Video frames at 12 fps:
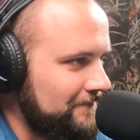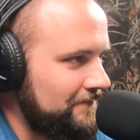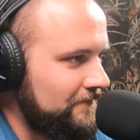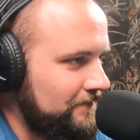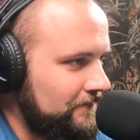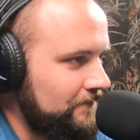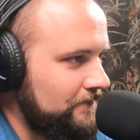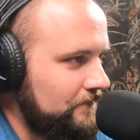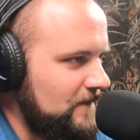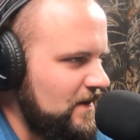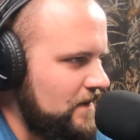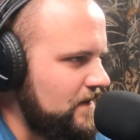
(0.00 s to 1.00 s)
And
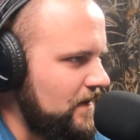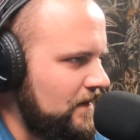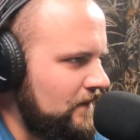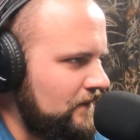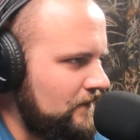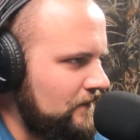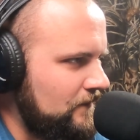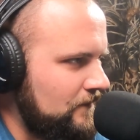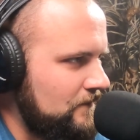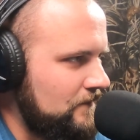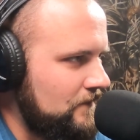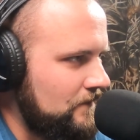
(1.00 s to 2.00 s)
did you see any?
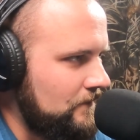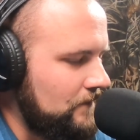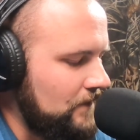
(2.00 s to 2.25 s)
No.